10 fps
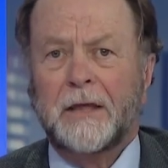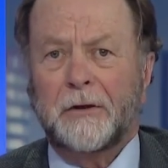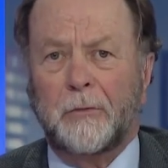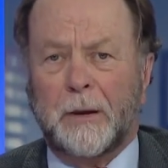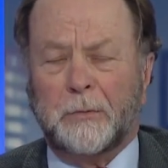
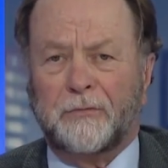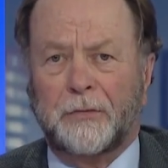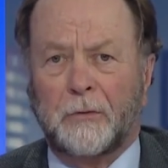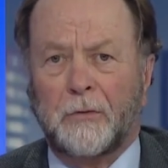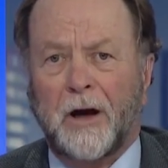There are people from
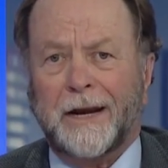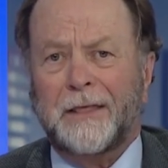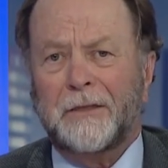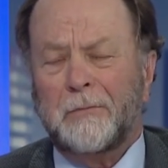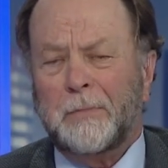the right
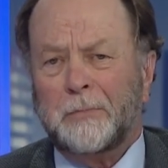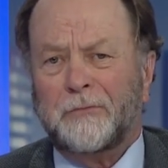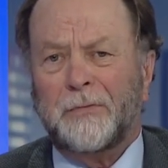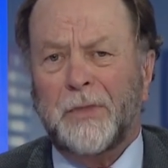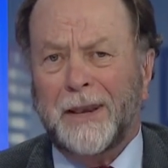and there are people
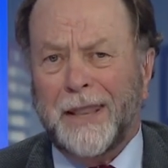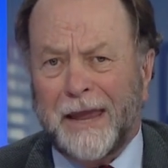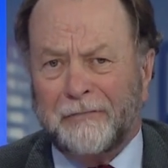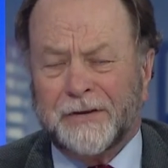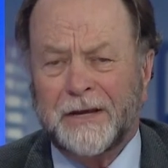from the
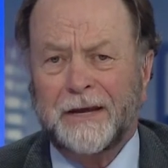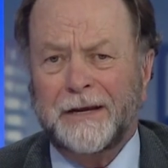left.